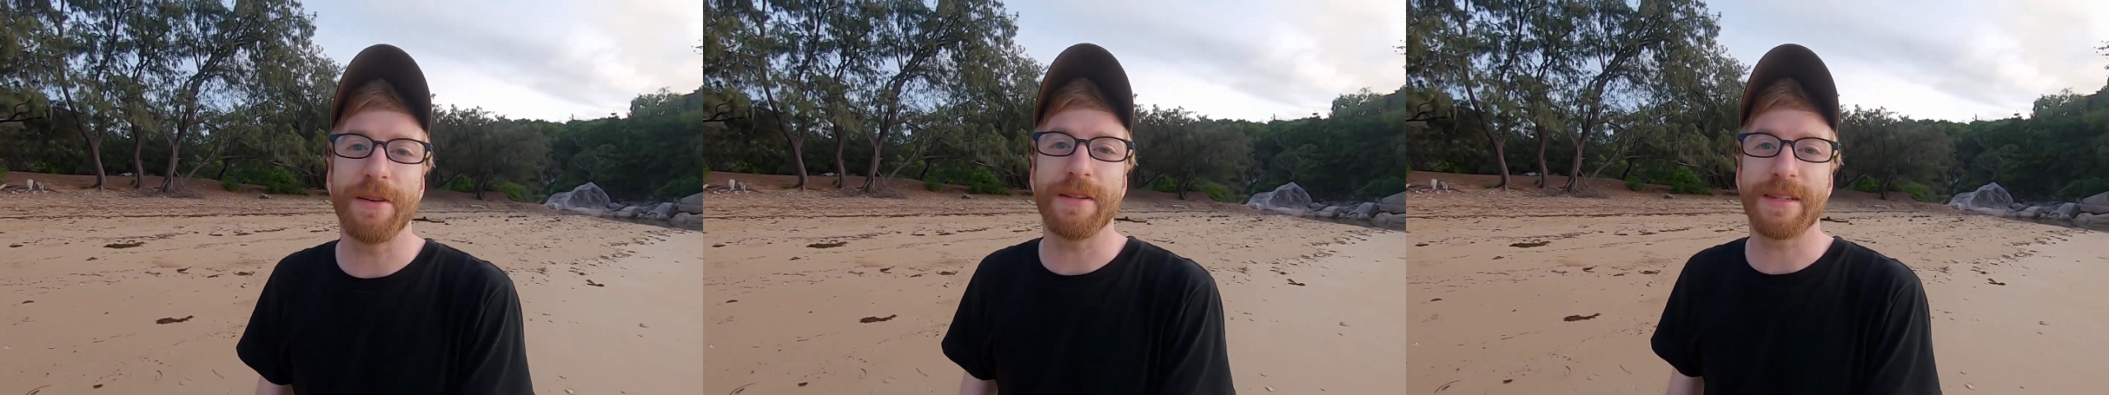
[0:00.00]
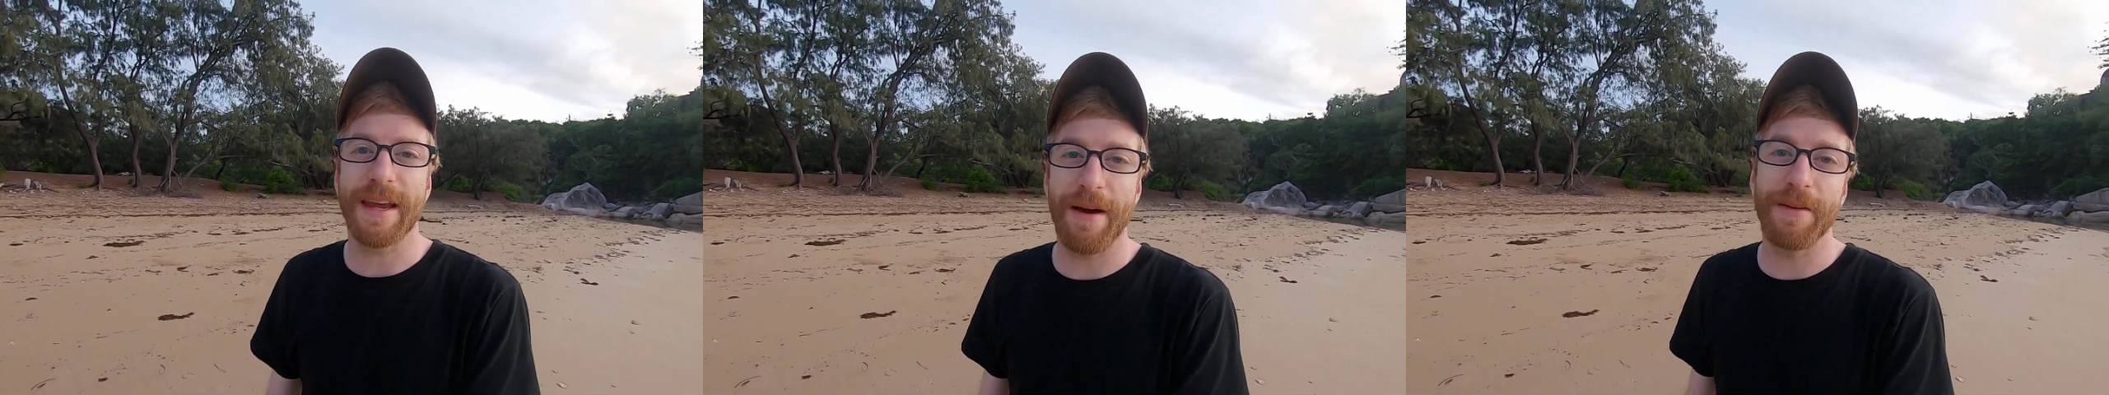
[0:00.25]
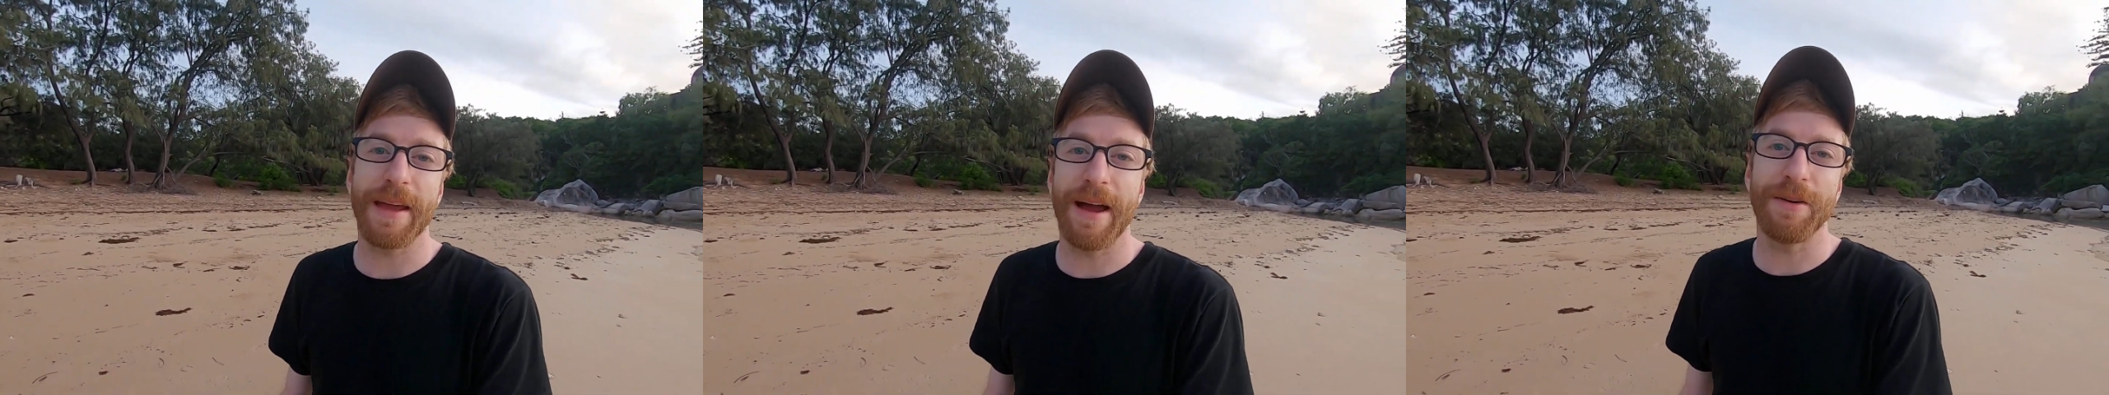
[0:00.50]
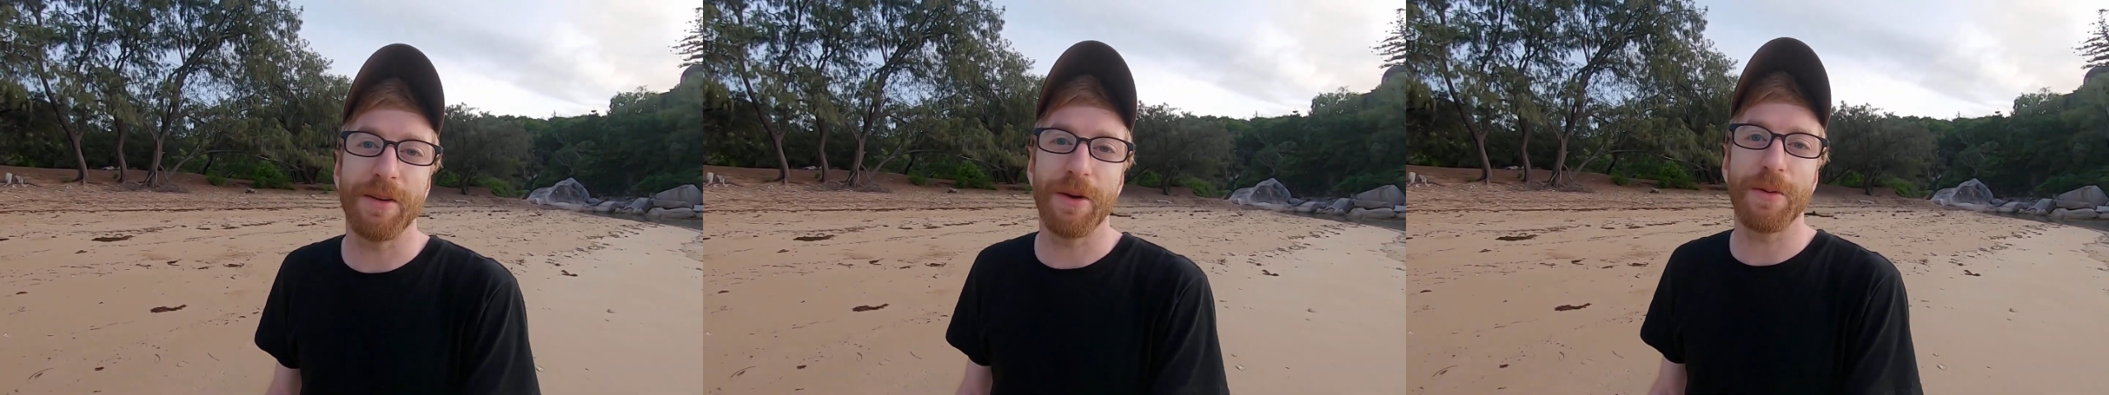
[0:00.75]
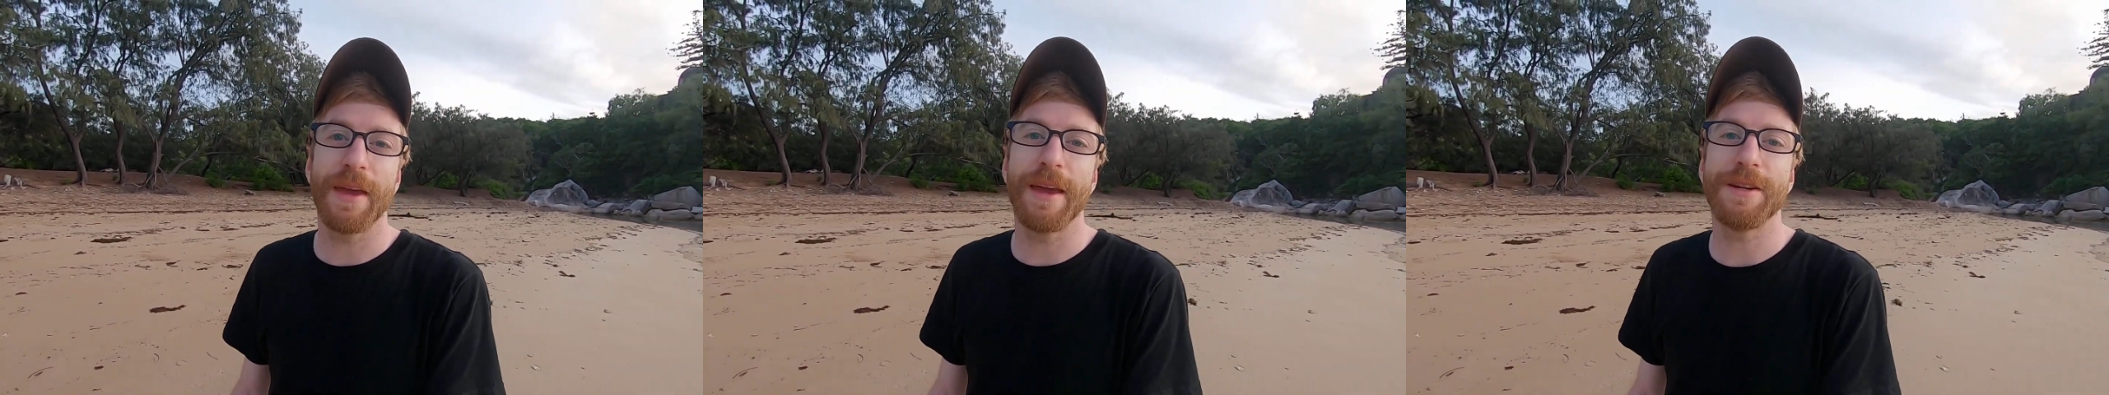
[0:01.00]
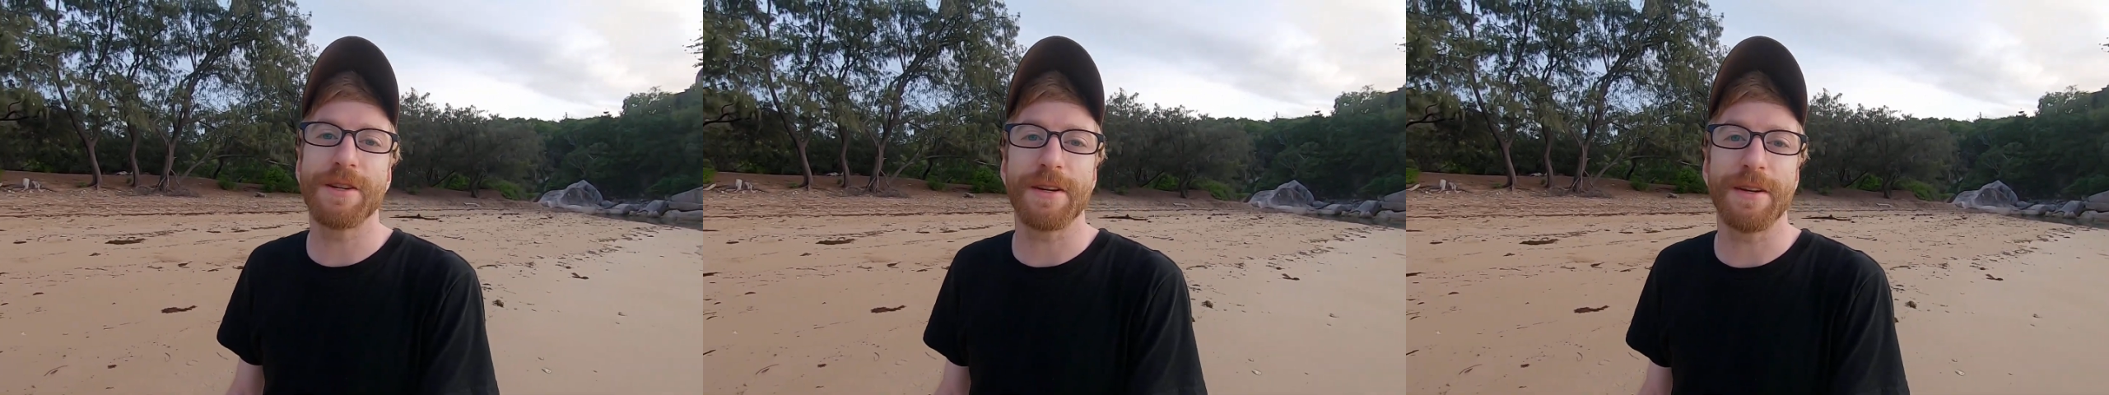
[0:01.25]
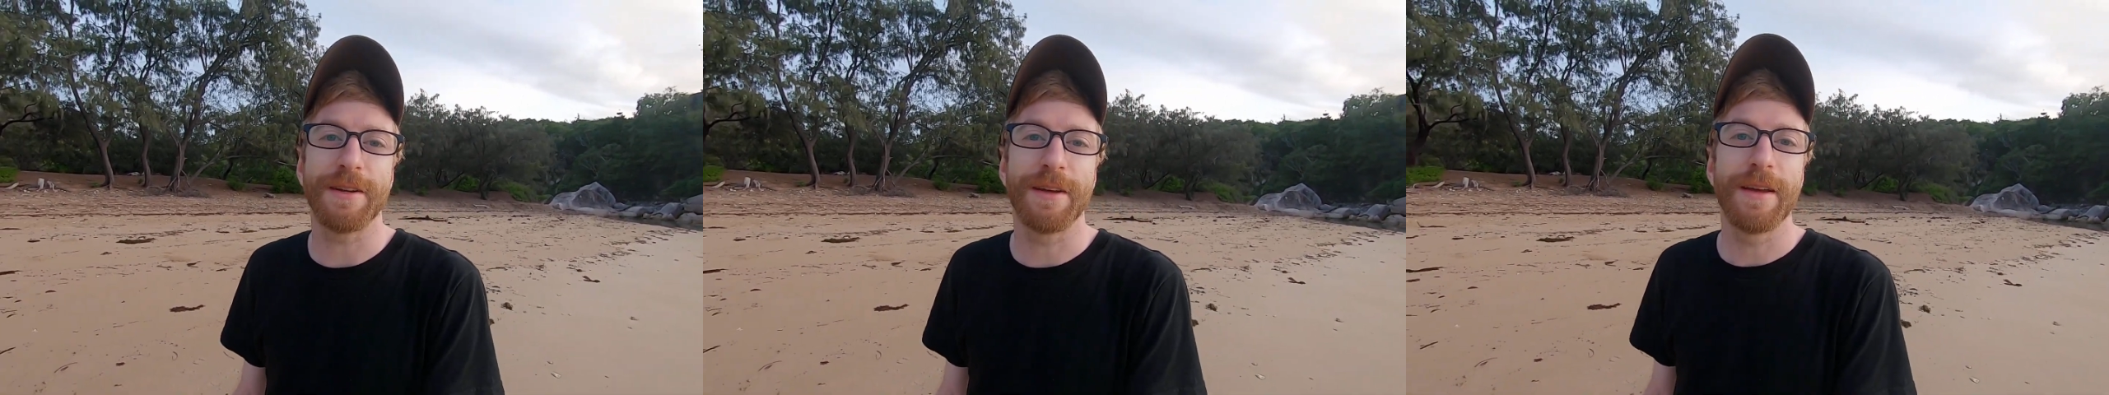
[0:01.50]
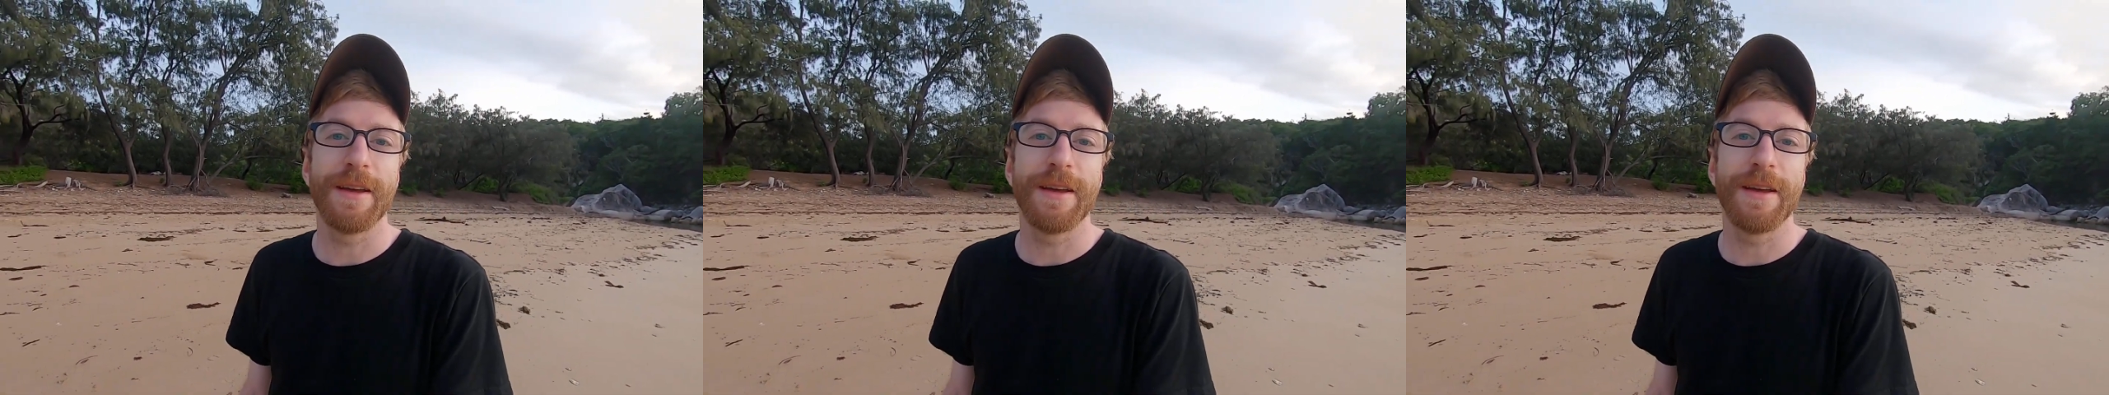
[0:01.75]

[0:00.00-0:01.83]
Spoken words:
and scouting out a location,